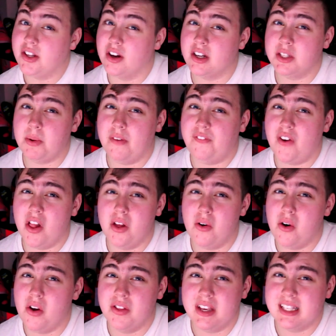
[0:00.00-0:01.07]
long as we follow
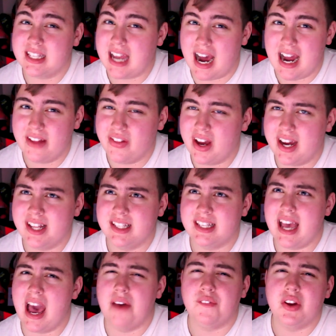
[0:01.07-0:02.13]
all these guidelines,
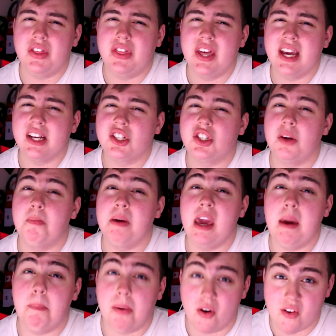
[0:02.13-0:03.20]
everything should be
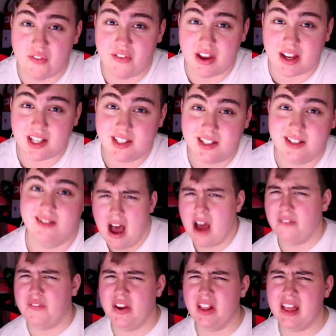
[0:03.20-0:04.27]
perfect. I
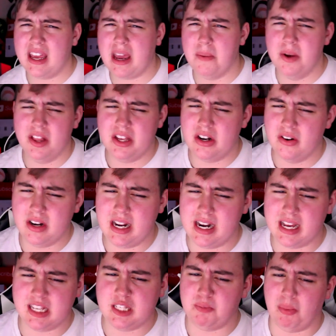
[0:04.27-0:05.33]
feel like I really don't need to
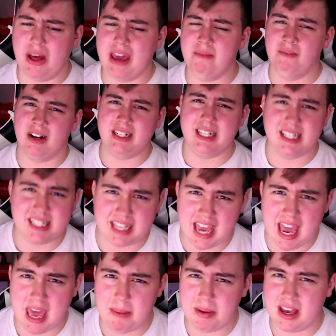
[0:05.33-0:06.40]
explain what to
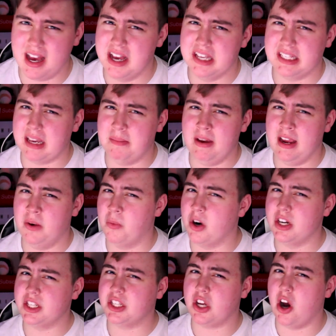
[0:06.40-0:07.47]
say because, I mean, we're
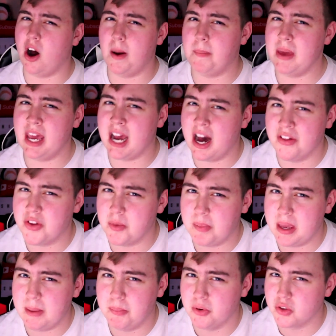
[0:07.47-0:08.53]
just copying other
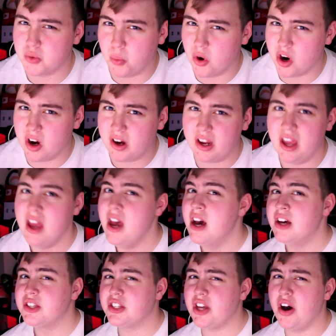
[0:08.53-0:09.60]
people's work.
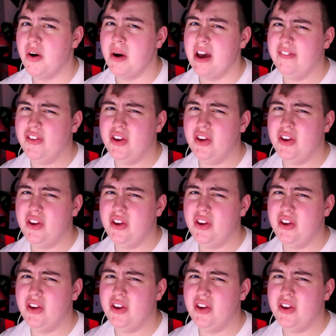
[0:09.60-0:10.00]
So if